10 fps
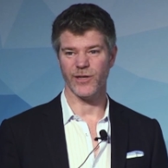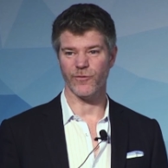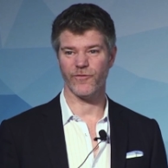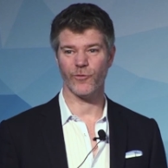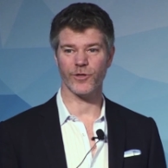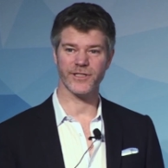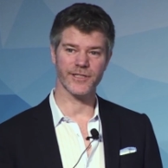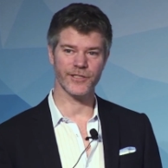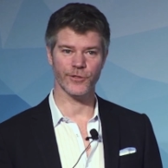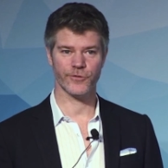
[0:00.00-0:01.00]
4 to
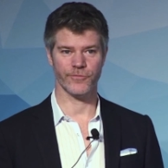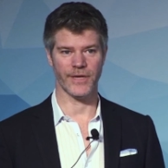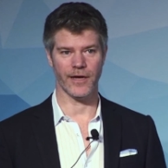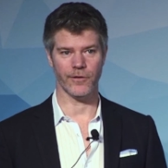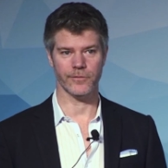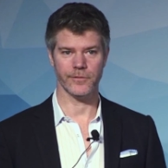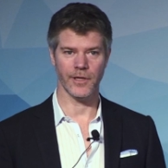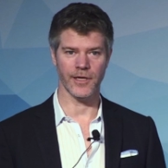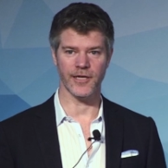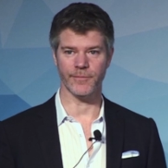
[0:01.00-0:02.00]
6 years from now
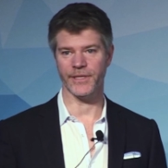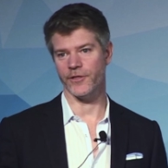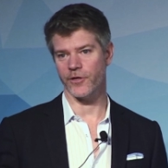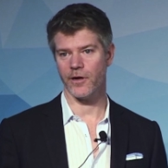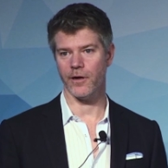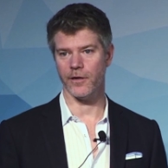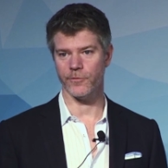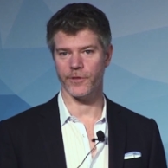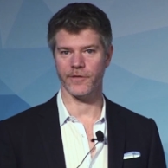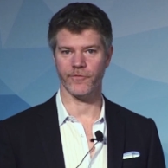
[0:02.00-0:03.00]
in their car
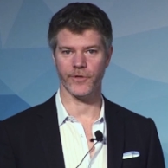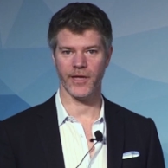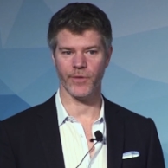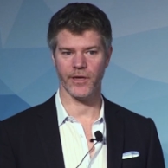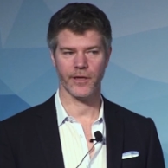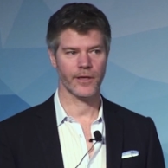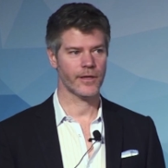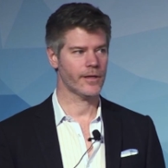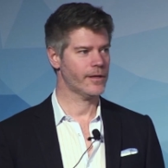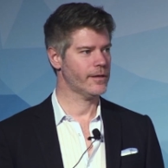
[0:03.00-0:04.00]
with infotainment.
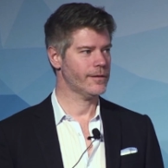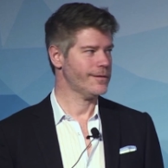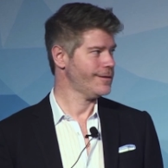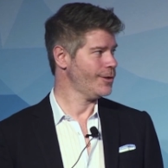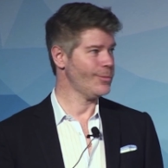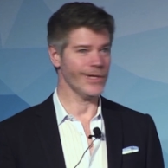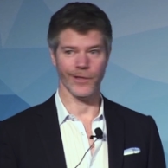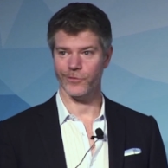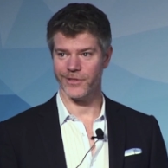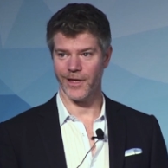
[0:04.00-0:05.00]
Nobody
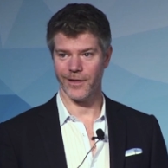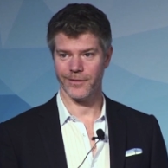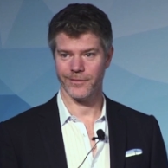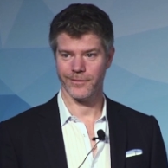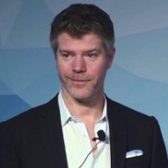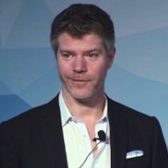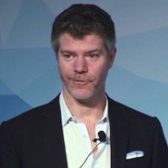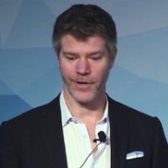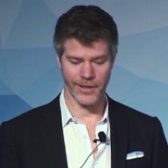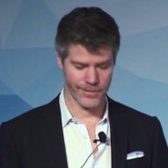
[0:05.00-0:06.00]
knows that,
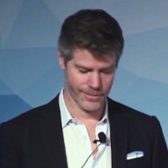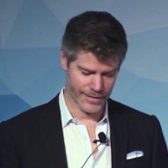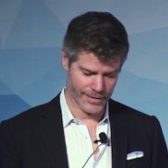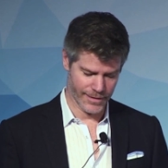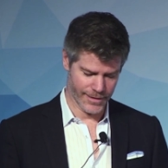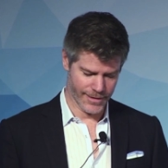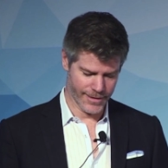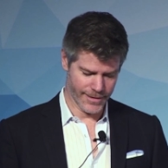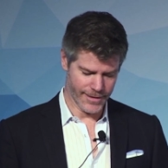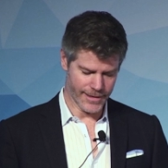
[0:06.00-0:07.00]
right?
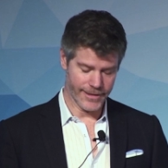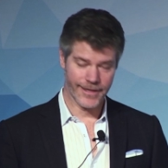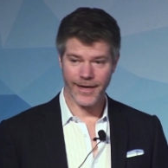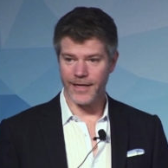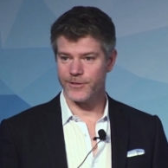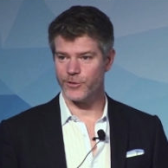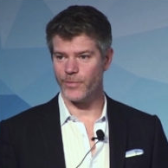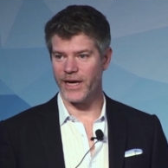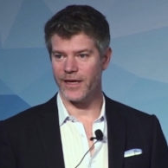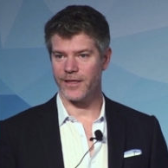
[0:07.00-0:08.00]
You get answers
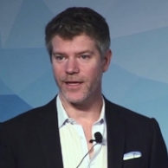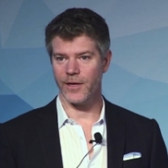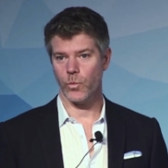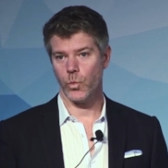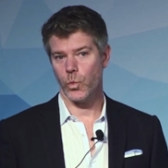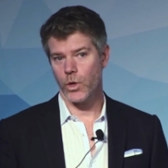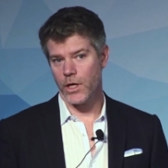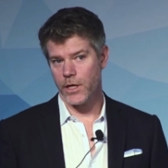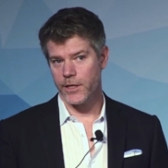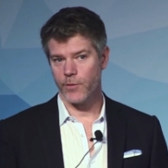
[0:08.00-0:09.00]
back like,
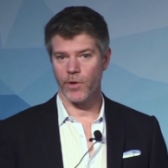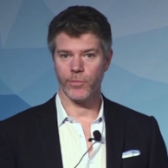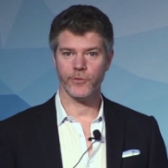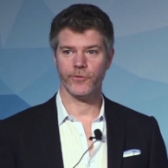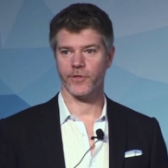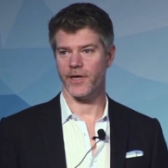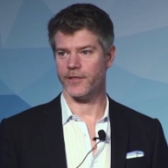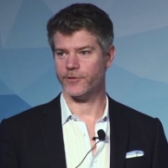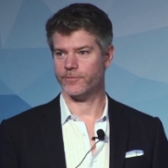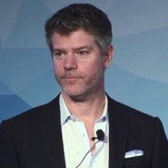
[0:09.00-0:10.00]
well, they want Bluetooth
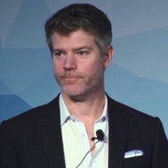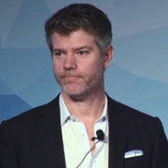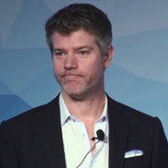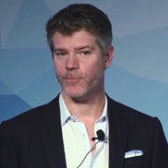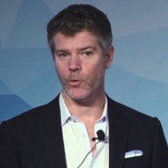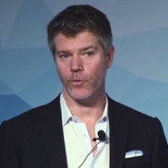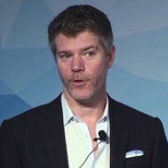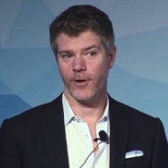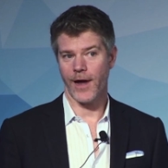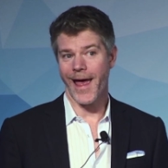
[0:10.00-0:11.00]
connection
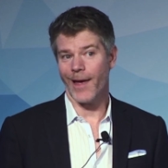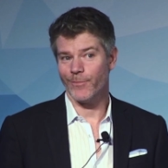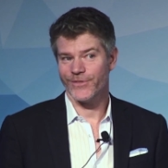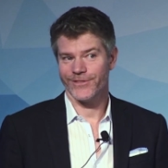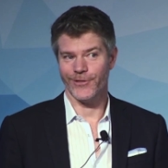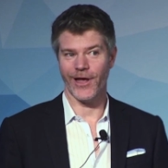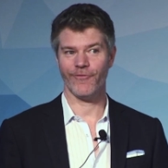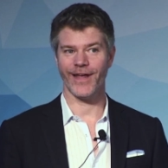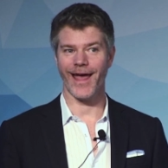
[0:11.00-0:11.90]
or apps. Do you have any